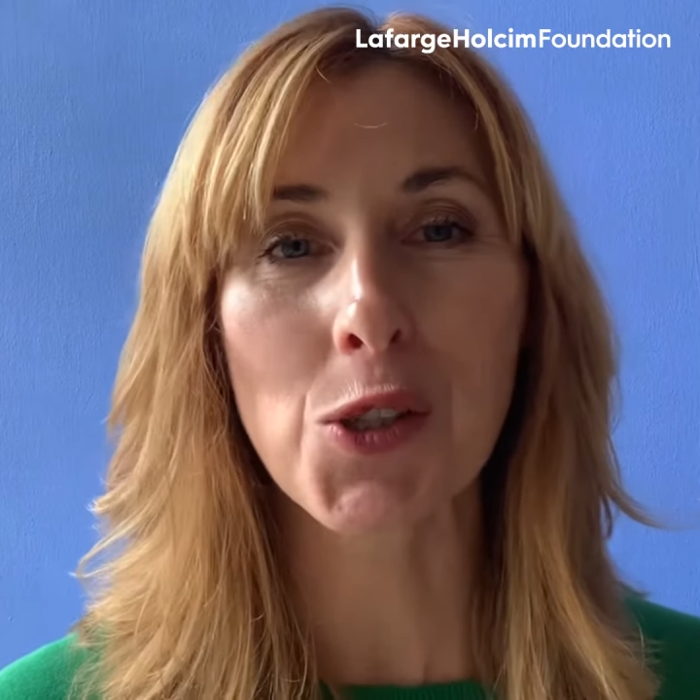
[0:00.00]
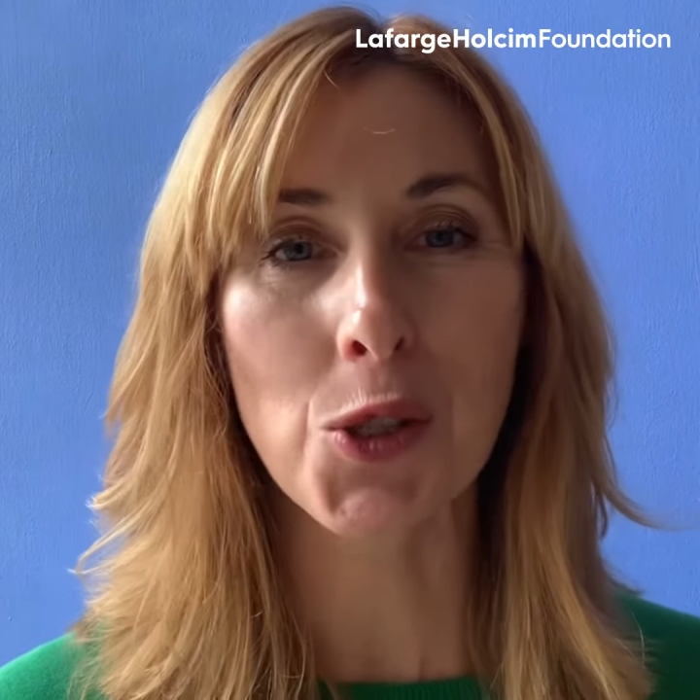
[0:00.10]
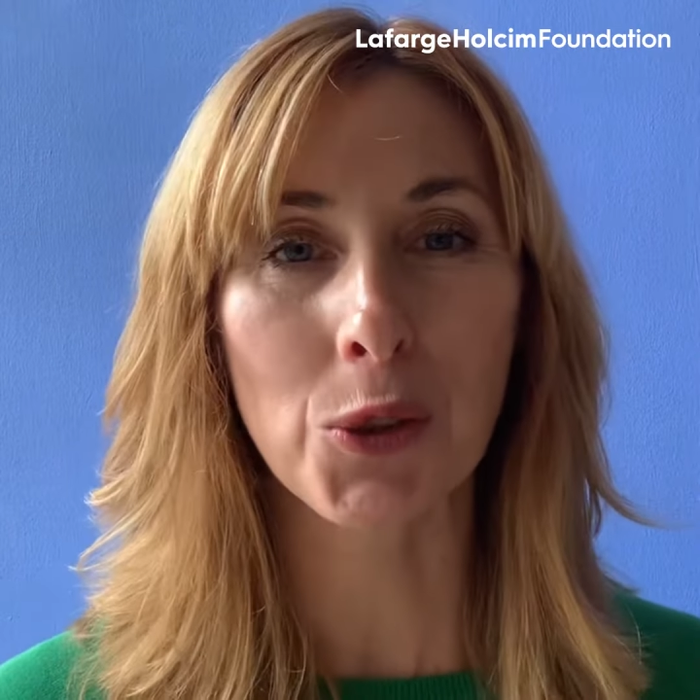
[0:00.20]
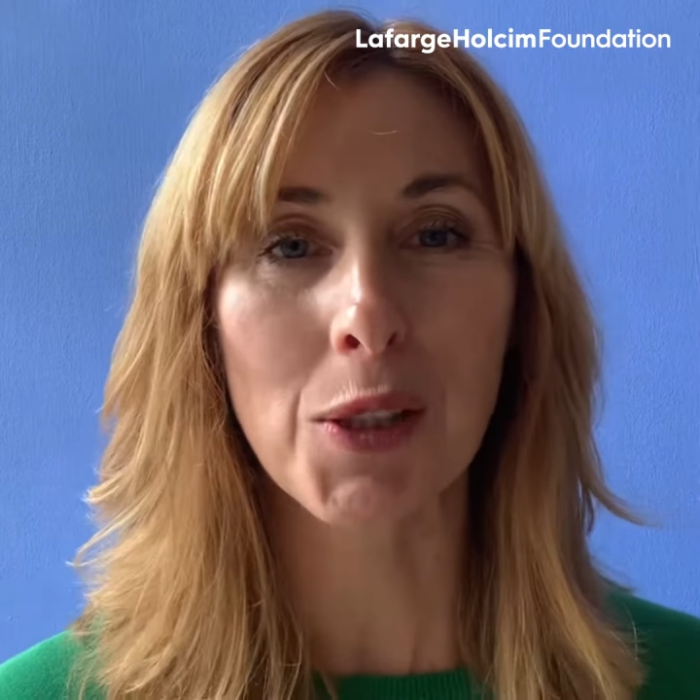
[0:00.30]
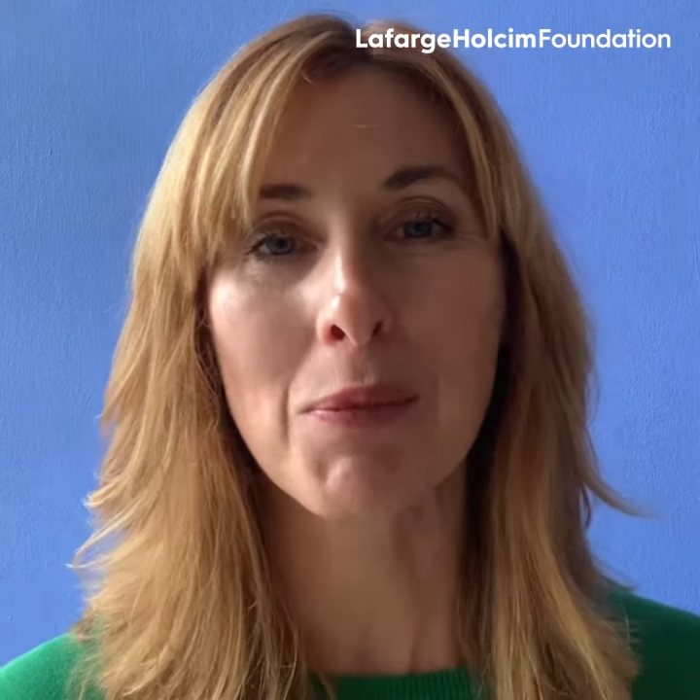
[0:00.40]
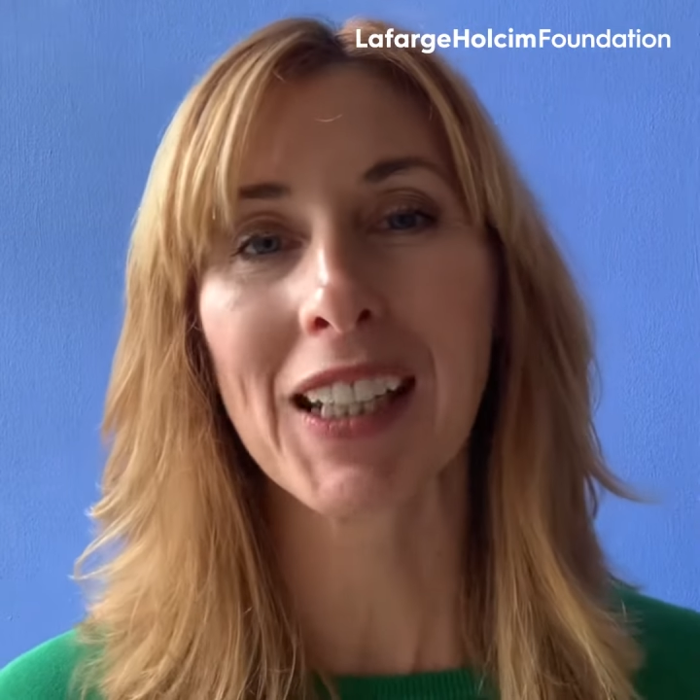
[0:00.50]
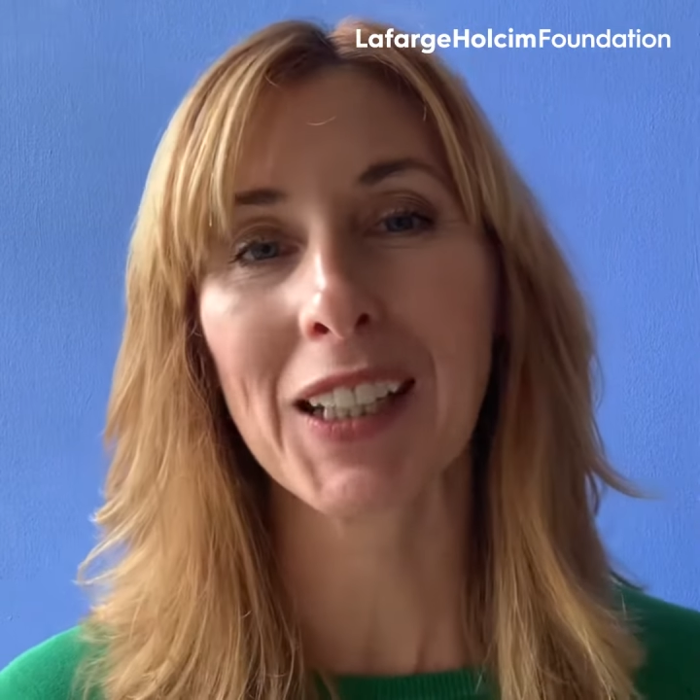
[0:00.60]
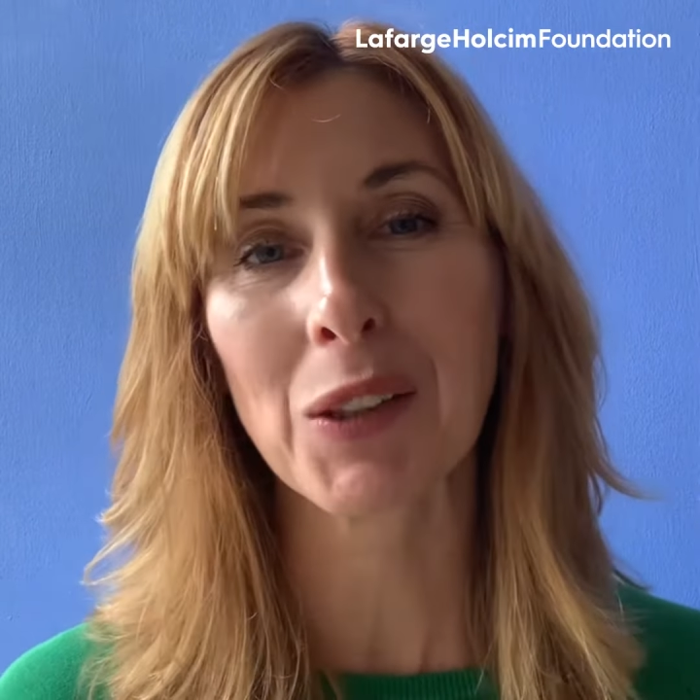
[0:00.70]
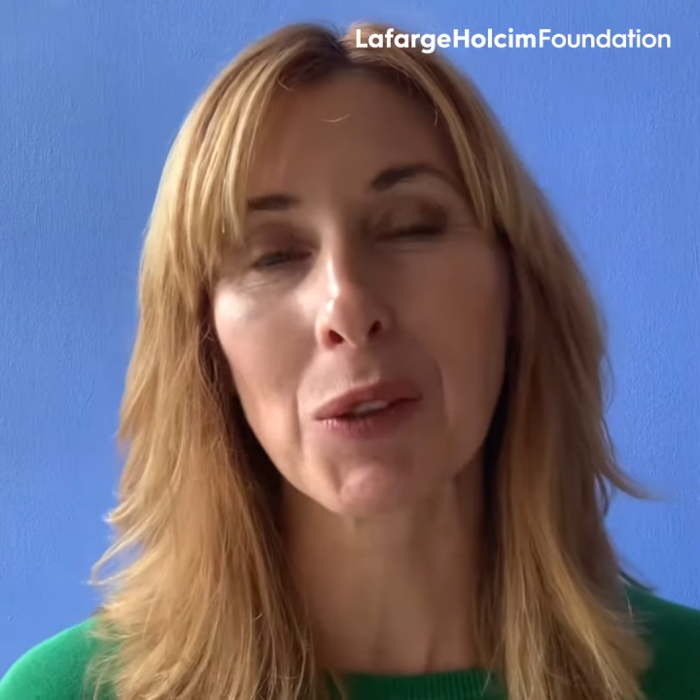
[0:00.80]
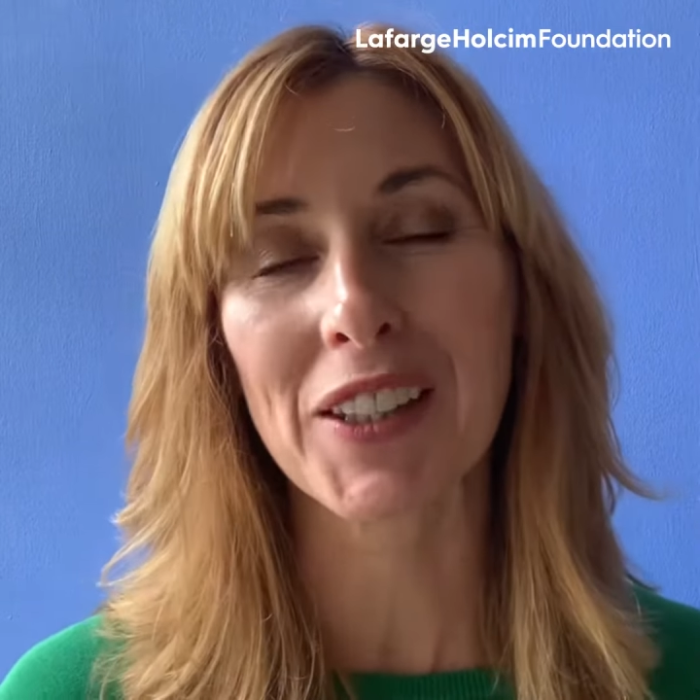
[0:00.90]
jury
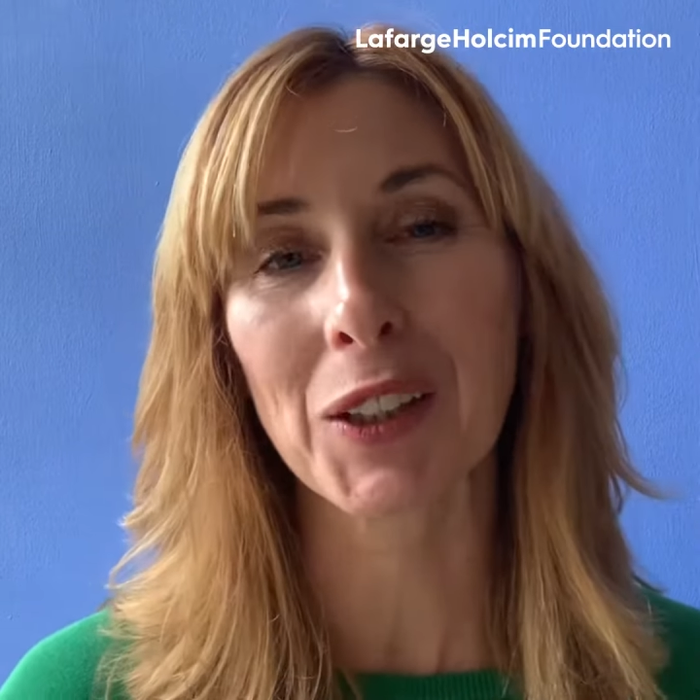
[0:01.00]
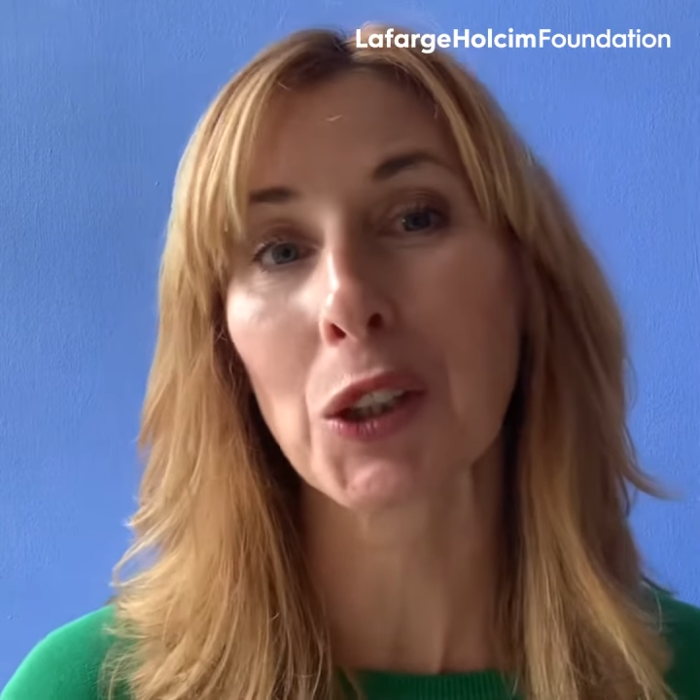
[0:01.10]
meeting where the